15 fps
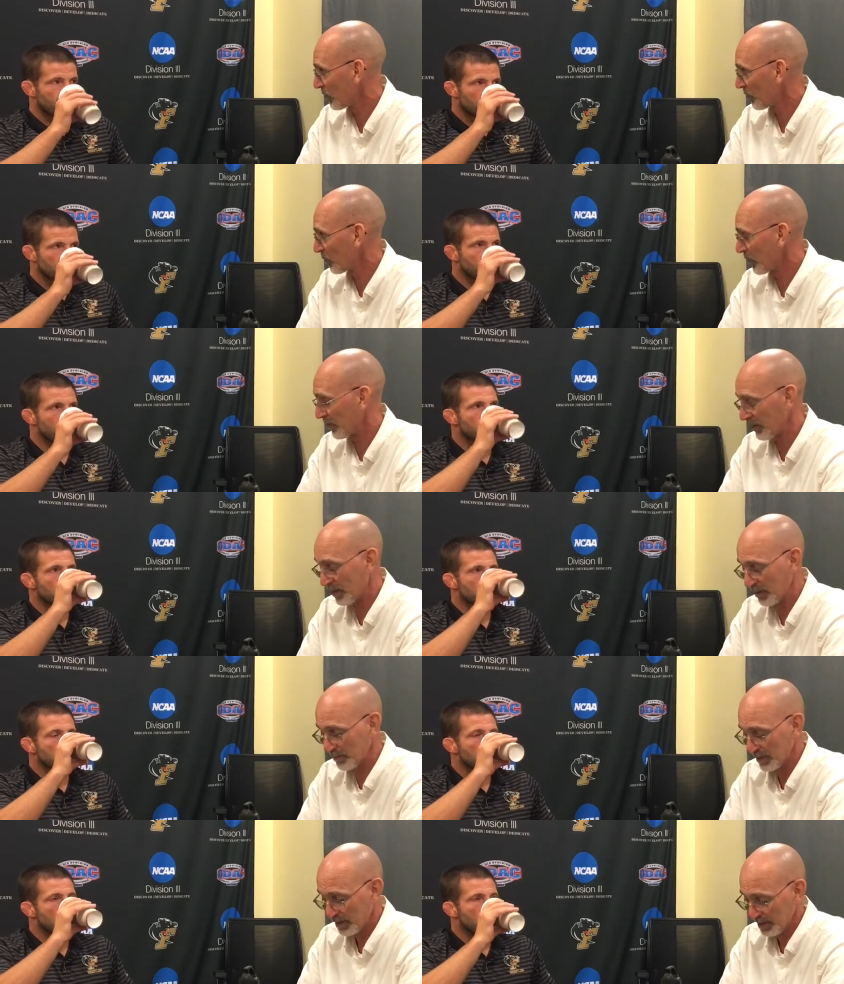Speaker 1: with mm-hmm. with,
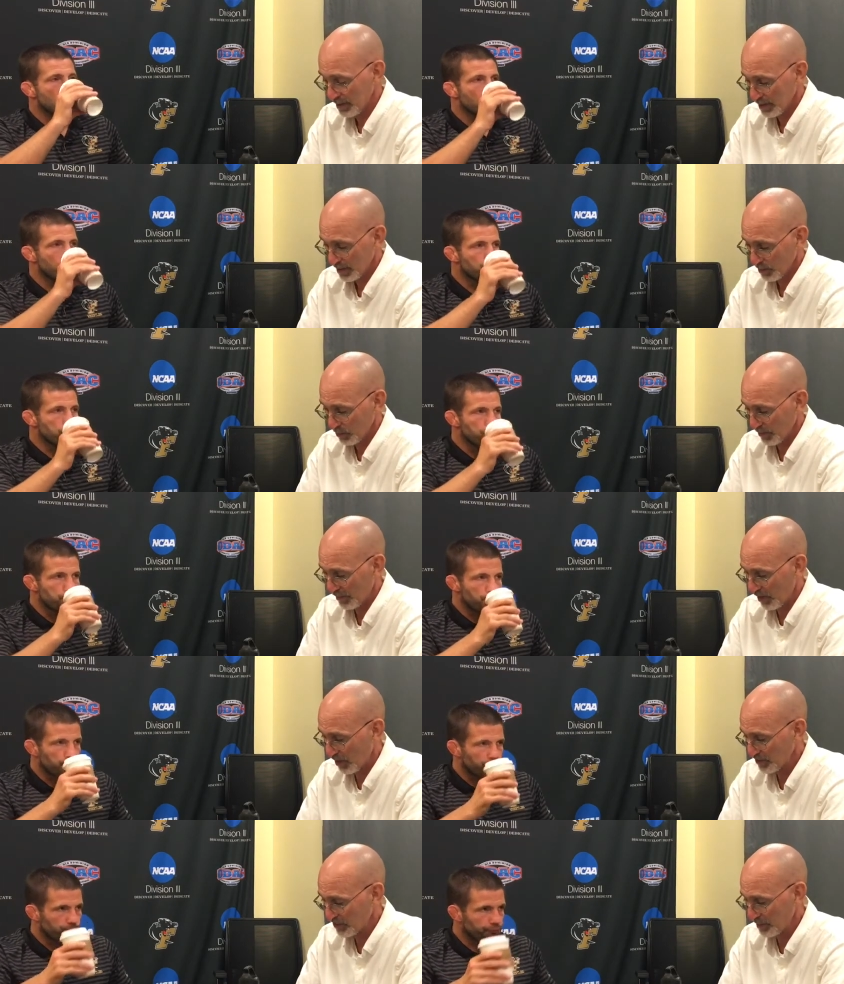um,
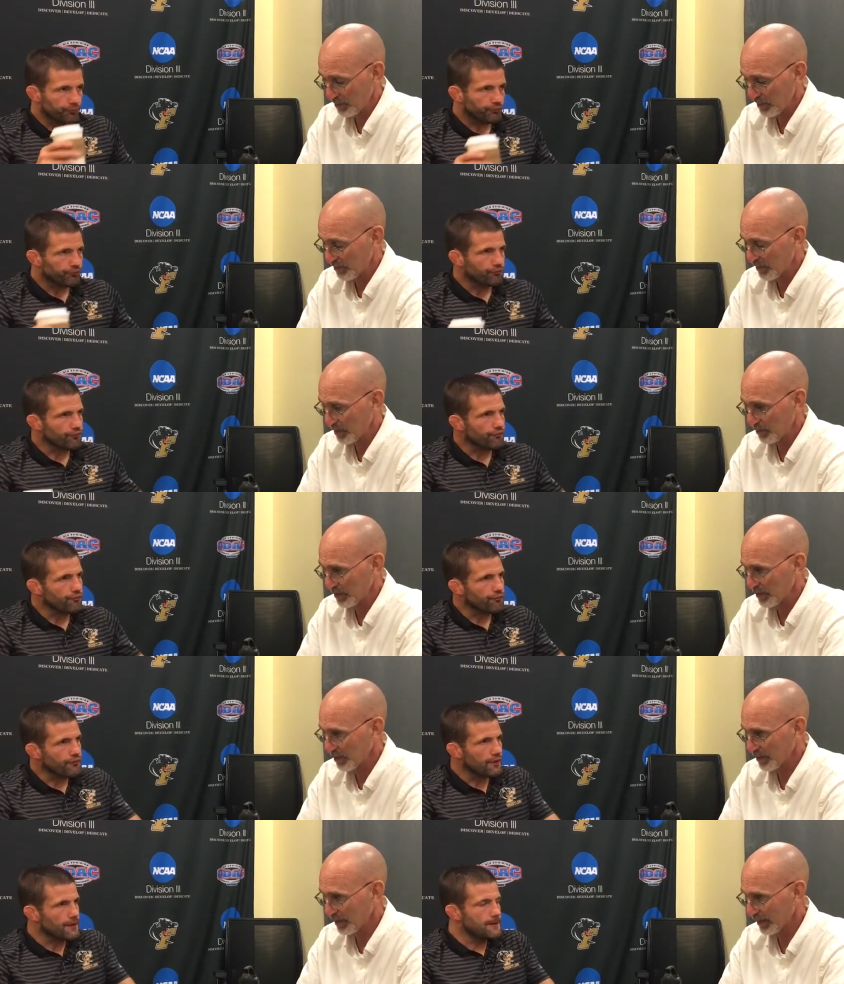with Austin and everything.
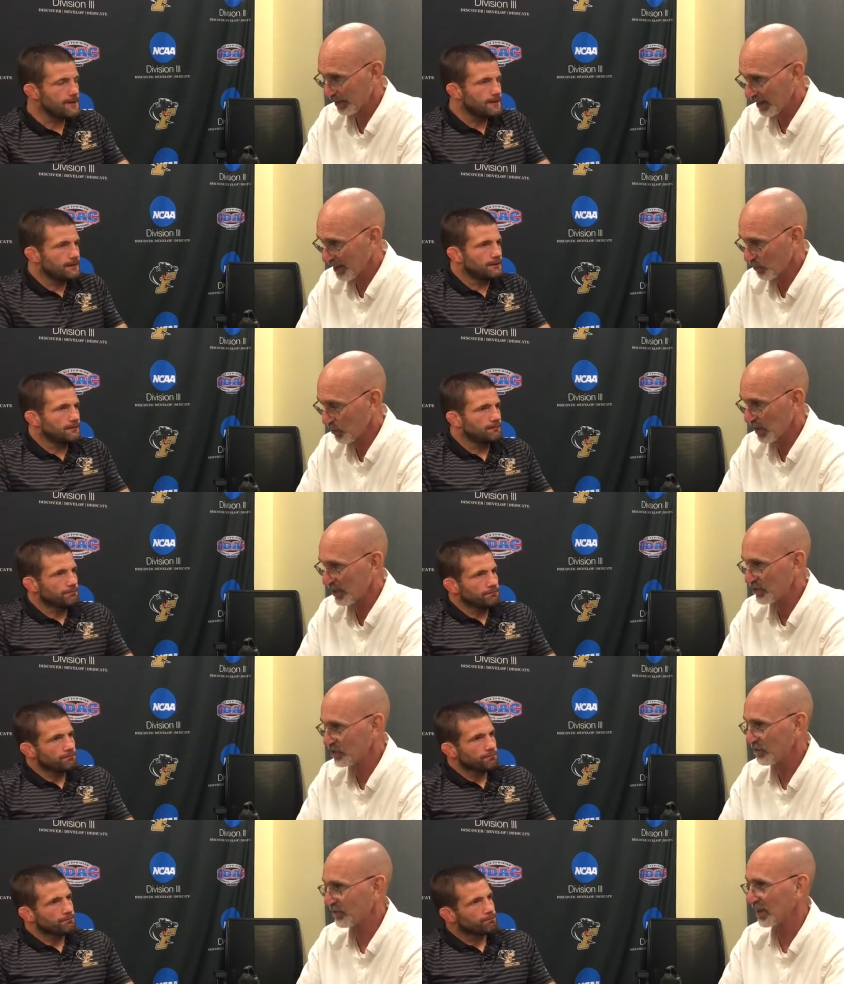But in the
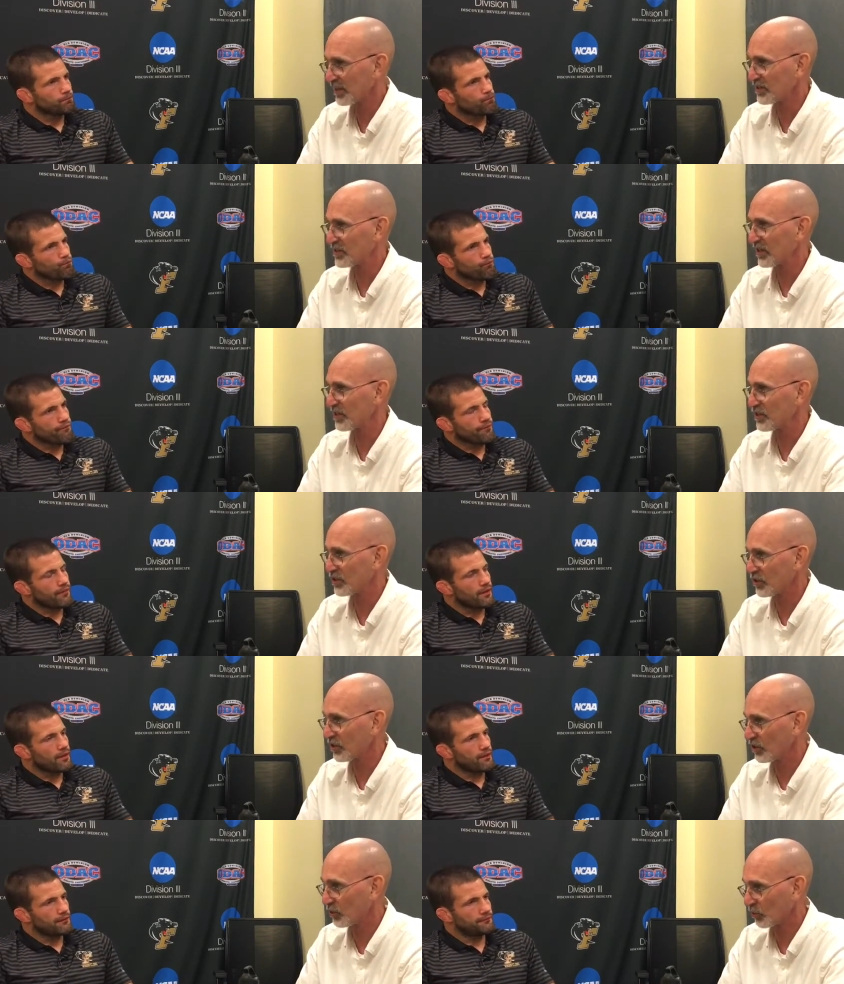lightweights, you've got such
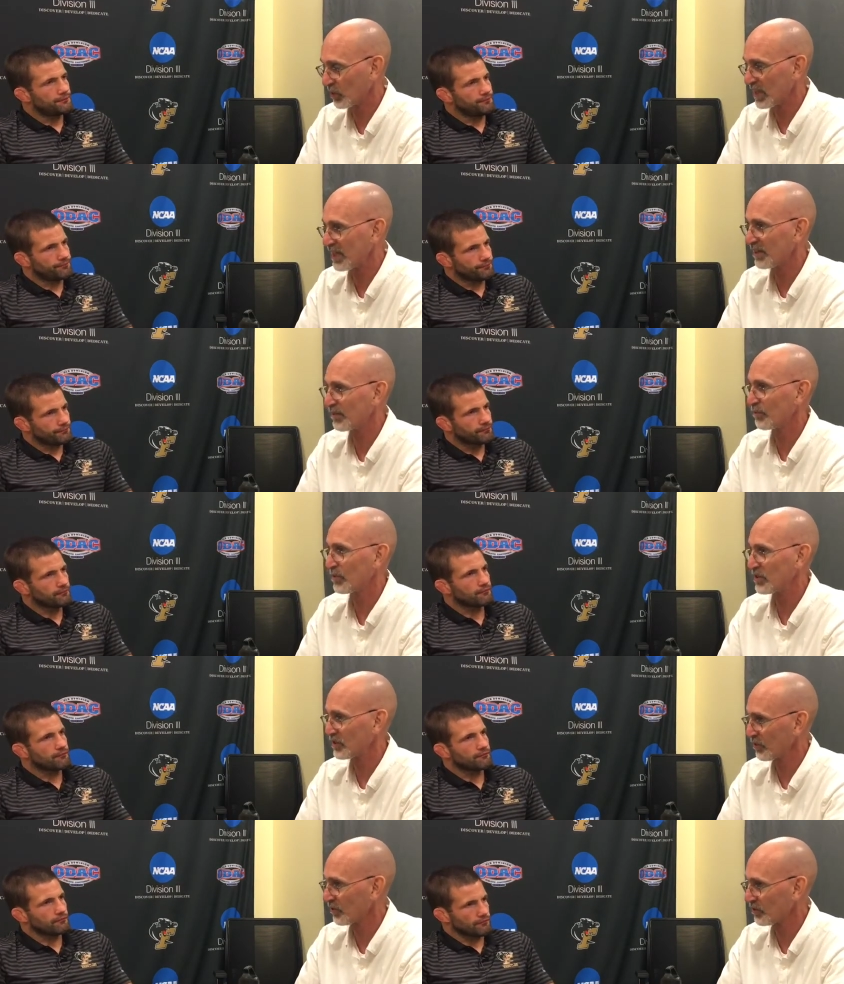great
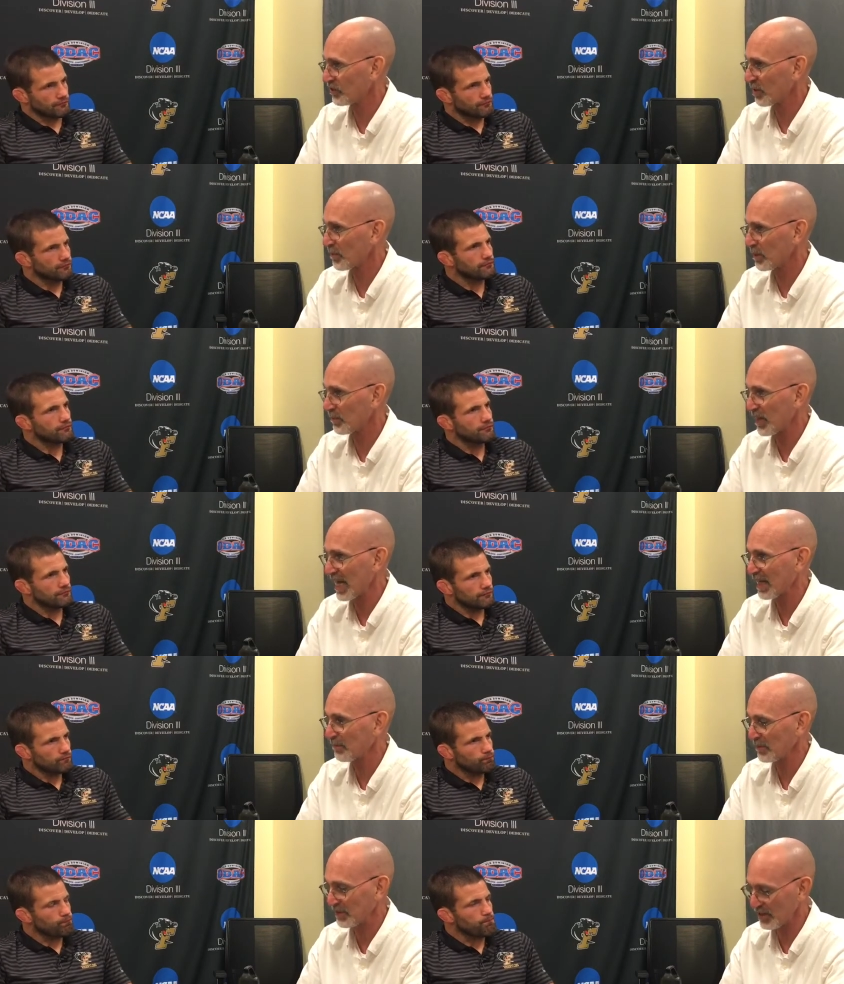returners coming
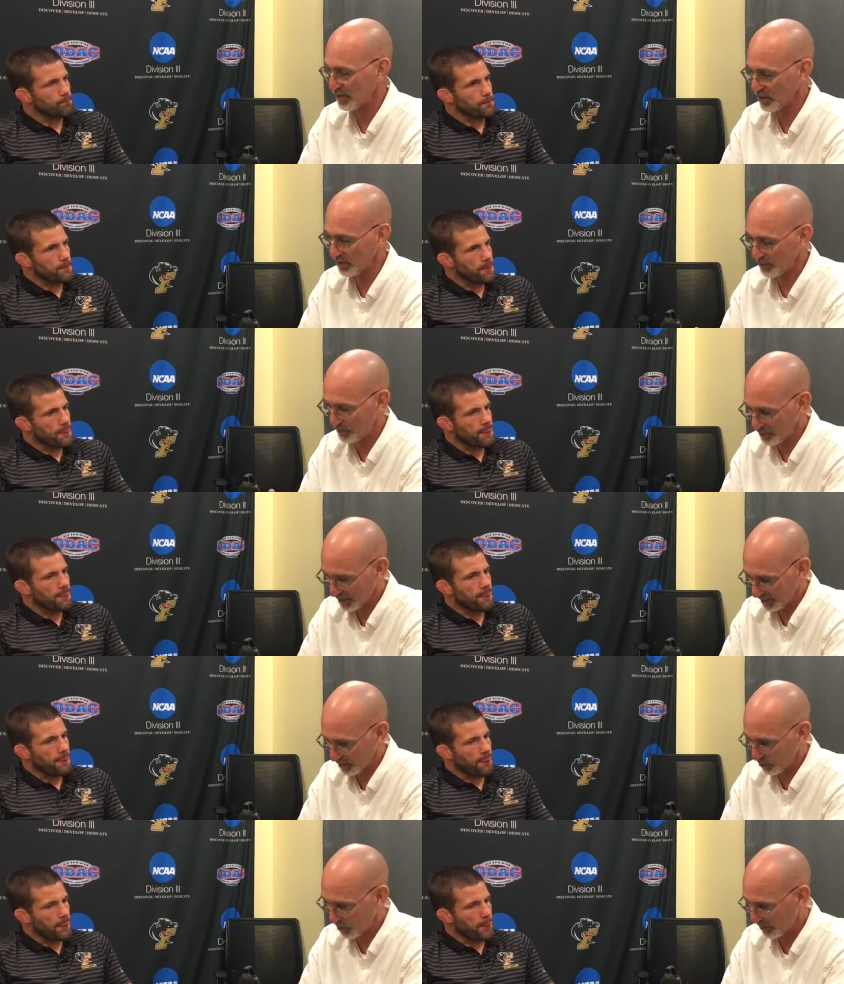back, but then you're
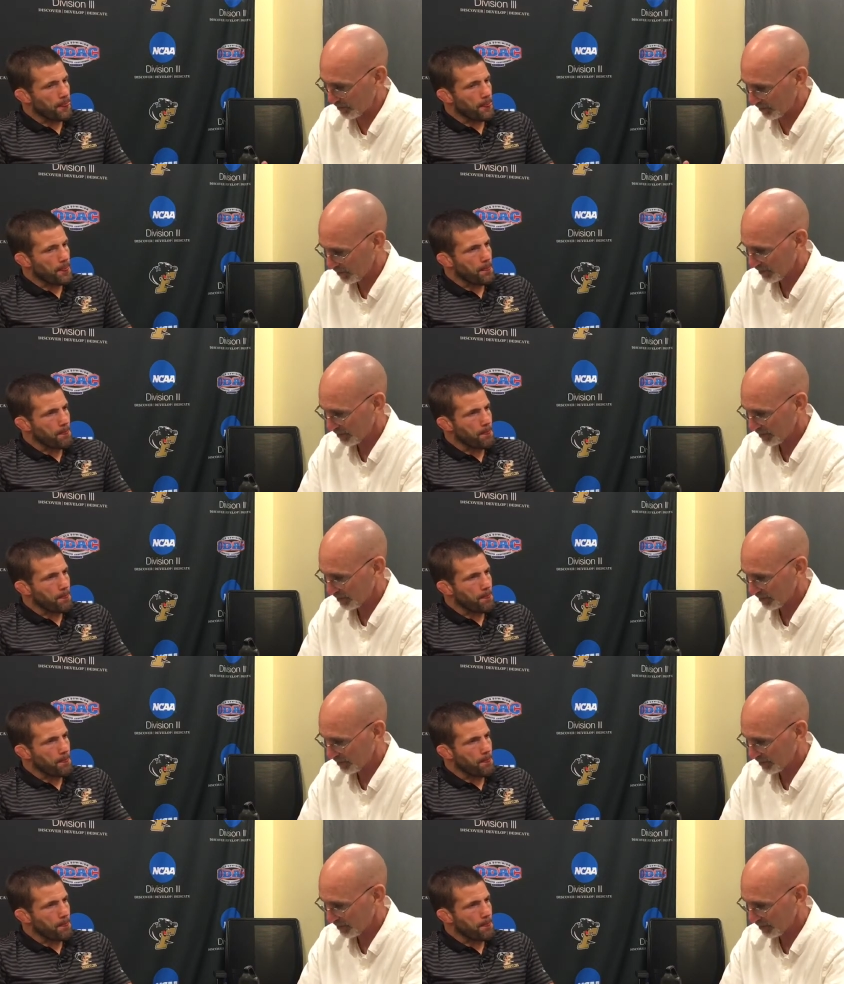filling it with